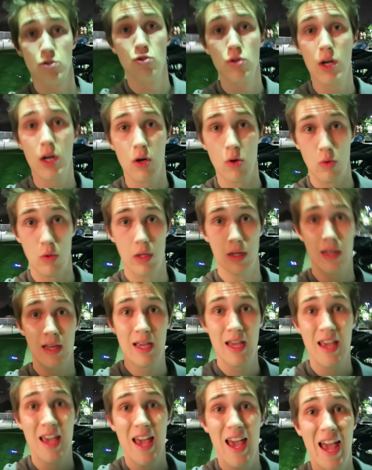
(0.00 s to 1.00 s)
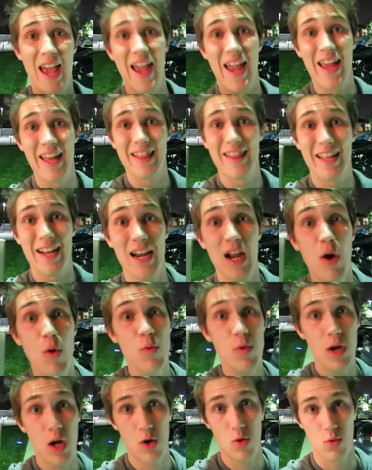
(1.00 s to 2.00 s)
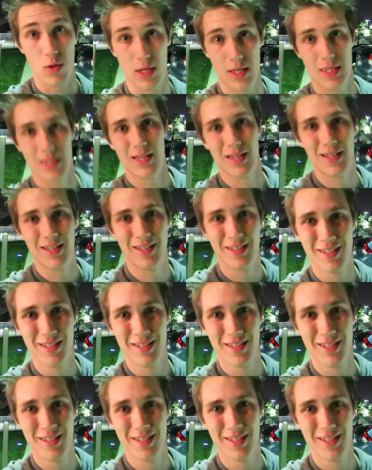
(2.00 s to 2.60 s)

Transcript: their drone, and they don't know it.